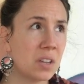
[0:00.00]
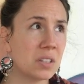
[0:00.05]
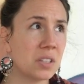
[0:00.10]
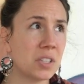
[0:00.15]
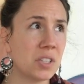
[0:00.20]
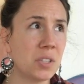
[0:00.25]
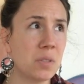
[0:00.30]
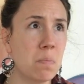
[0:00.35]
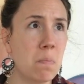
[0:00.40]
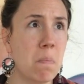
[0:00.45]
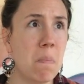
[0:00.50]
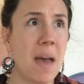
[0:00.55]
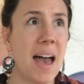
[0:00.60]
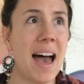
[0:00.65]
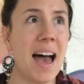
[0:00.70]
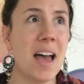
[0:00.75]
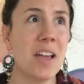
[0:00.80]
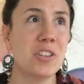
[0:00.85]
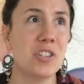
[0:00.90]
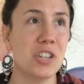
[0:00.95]

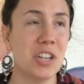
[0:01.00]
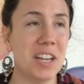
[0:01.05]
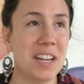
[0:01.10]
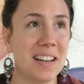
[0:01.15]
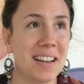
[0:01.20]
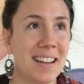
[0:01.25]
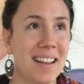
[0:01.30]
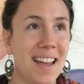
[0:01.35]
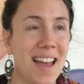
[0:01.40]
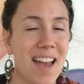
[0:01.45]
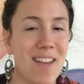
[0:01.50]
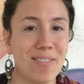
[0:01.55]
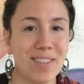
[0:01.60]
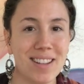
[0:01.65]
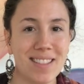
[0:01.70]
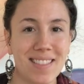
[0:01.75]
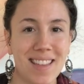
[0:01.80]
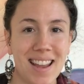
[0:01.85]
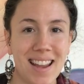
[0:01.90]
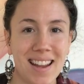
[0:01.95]
smashing
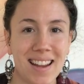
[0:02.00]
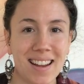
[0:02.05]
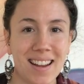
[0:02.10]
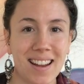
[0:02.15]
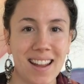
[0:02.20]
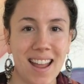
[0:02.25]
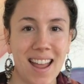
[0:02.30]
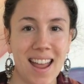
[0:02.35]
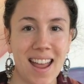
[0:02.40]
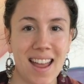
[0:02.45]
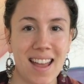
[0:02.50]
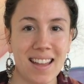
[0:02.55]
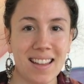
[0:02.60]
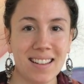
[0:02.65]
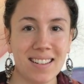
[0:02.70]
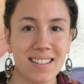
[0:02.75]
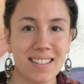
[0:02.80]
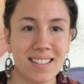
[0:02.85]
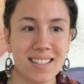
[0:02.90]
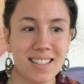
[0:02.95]
everything
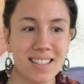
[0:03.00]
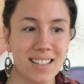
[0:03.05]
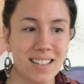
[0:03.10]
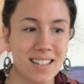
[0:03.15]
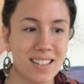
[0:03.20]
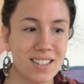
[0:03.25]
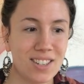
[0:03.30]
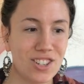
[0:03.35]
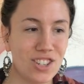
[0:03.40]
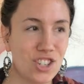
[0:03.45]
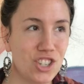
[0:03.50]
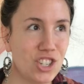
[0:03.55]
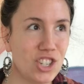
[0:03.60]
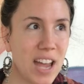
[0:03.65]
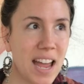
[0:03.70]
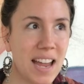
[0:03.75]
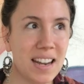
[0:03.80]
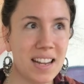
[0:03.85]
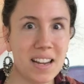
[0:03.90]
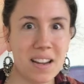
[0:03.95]
and
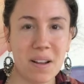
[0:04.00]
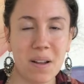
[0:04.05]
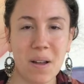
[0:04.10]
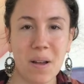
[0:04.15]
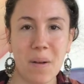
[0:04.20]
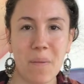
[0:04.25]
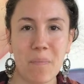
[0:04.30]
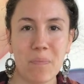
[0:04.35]
shedding